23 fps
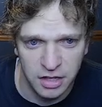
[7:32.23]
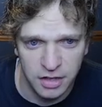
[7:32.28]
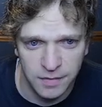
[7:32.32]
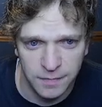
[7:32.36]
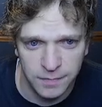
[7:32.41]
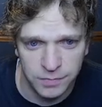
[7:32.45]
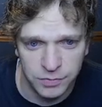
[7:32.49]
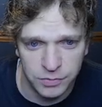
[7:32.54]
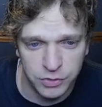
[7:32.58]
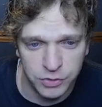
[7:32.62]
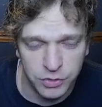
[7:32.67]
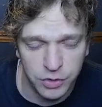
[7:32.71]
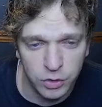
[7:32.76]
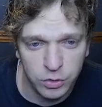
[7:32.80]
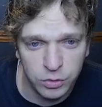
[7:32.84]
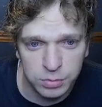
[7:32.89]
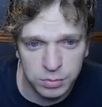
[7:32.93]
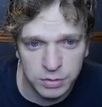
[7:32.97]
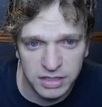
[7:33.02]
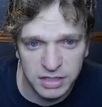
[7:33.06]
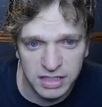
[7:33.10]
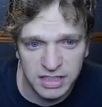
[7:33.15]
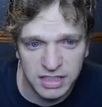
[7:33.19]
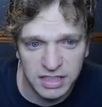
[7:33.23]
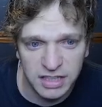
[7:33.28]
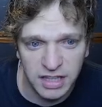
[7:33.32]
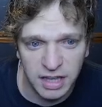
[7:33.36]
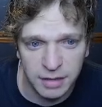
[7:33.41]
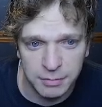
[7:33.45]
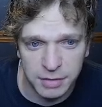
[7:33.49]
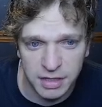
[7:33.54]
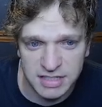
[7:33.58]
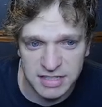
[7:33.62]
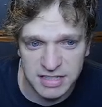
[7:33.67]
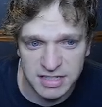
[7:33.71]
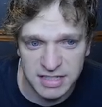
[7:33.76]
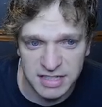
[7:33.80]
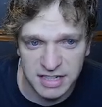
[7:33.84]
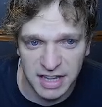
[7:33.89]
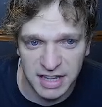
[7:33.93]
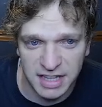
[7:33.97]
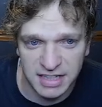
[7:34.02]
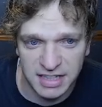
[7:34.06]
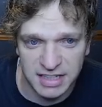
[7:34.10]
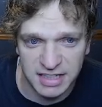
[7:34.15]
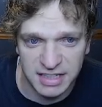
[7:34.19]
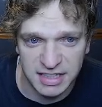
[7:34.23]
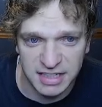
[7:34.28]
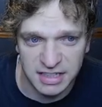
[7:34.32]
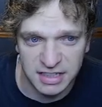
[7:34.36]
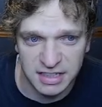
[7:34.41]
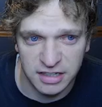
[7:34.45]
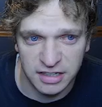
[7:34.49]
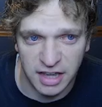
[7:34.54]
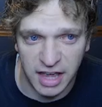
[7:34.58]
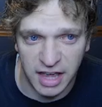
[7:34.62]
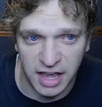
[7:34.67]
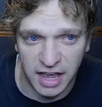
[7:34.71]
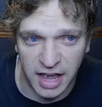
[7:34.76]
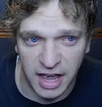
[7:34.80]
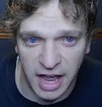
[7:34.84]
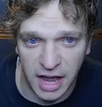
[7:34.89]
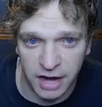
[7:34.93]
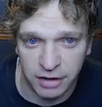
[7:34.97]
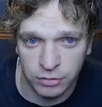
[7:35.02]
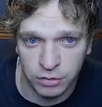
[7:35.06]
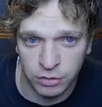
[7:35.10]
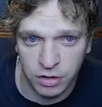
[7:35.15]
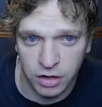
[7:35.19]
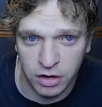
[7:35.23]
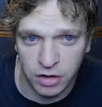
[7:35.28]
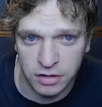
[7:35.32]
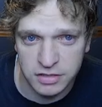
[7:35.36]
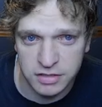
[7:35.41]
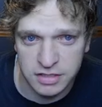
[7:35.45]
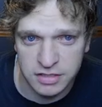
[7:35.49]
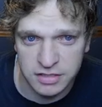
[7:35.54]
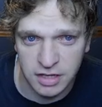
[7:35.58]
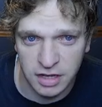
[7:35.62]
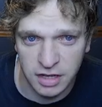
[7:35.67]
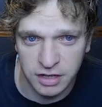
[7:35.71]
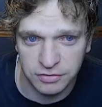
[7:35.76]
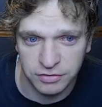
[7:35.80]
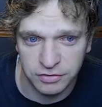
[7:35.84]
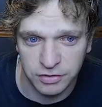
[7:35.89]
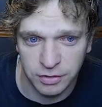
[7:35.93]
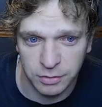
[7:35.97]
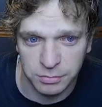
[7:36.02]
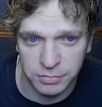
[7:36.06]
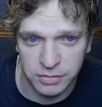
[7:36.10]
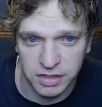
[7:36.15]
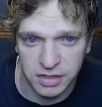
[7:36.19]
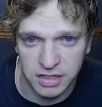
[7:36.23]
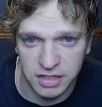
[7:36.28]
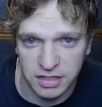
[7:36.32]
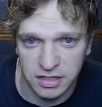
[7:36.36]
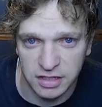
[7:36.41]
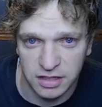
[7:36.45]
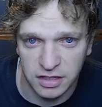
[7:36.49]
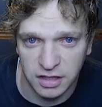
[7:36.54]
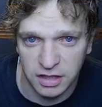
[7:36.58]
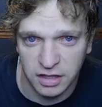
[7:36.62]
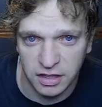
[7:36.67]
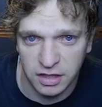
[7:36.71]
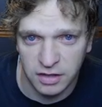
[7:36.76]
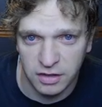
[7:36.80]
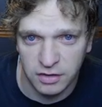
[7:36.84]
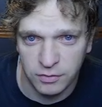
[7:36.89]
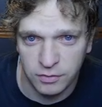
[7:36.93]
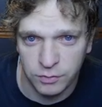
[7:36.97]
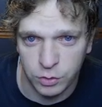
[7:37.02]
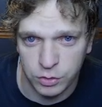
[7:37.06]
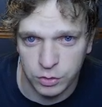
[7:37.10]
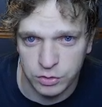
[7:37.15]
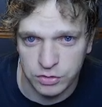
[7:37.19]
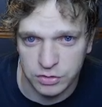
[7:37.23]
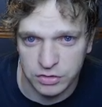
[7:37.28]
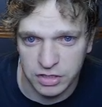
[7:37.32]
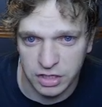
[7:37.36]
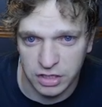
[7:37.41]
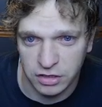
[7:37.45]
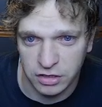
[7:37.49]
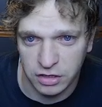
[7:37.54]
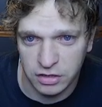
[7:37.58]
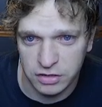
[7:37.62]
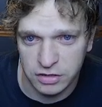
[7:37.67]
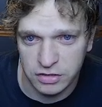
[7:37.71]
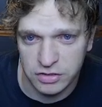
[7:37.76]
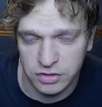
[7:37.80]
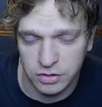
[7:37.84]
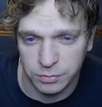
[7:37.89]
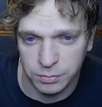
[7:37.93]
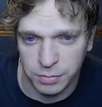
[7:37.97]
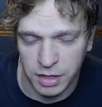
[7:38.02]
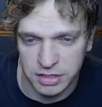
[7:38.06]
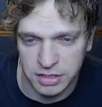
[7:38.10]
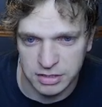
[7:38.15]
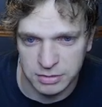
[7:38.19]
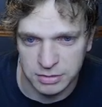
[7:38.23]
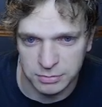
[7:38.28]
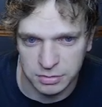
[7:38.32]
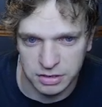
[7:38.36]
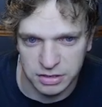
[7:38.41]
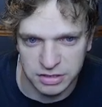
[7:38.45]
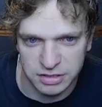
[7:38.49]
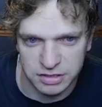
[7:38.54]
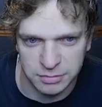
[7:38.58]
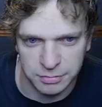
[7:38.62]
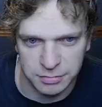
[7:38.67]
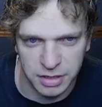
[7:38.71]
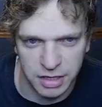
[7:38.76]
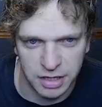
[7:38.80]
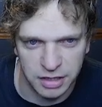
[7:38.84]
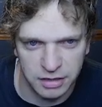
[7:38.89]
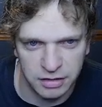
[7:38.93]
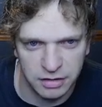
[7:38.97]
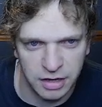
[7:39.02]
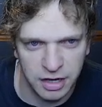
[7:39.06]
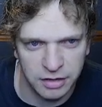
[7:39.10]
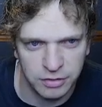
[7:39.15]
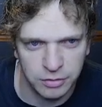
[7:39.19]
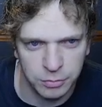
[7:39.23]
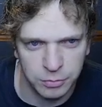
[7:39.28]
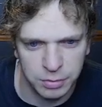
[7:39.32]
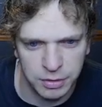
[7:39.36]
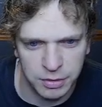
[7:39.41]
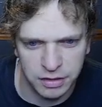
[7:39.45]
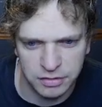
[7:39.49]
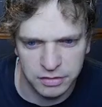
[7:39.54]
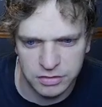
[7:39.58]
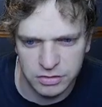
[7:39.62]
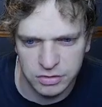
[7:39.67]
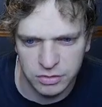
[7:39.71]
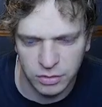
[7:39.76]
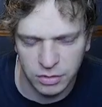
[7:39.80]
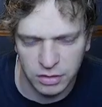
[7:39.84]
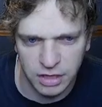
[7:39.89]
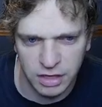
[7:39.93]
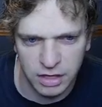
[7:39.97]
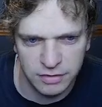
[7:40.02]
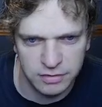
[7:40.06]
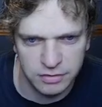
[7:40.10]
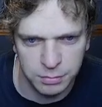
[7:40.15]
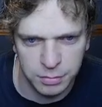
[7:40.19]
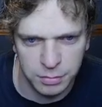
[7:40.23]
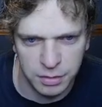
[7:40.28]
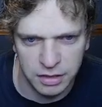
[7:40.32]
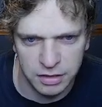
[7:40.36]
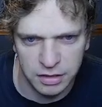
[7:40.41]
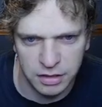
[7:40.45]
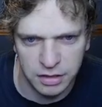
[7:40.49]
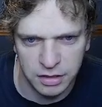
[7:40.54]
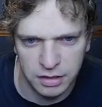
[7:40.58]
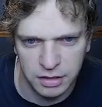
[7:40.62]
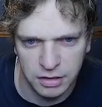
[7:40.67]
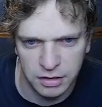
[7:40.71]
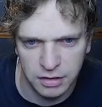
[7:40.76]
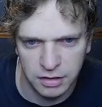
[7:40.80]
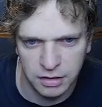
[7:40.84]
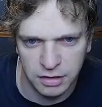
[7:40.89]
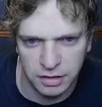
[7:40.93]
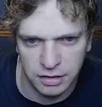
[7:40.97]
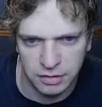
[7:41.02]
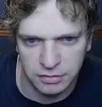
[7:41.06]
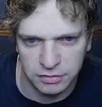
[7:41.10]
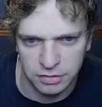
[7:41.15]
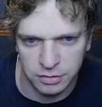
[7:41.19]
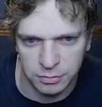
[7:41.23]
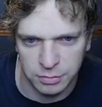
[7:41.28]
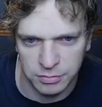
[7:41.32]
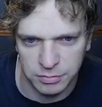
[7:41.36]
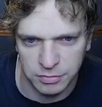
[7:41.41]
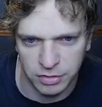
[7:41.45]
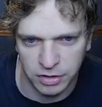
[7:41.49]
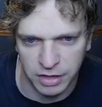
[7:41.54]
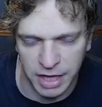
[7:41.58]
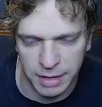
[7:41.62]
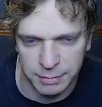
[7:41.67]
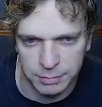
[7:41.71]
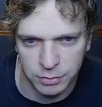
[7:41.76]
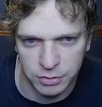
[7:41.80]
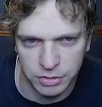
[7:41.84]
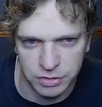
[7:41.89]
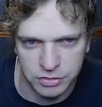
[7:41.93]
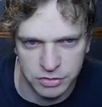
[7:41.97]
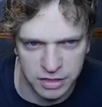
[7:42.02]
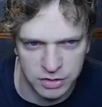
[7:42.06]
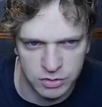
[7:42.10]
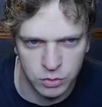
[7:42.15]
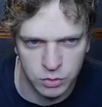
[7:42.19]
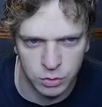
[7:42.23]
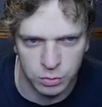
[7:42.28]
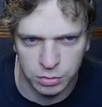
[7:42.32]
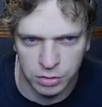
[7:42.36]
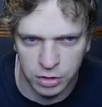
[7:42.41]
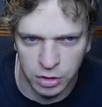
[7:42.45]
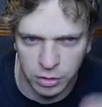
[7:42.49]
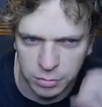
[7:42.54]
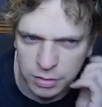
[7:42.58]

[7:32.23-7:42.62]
Notably, I'm not seeing any aggro cards aside from the Fortress King Guard, so possibly some aggro players to our left, but I'm going to be really happy with the Dragonstorm Globe.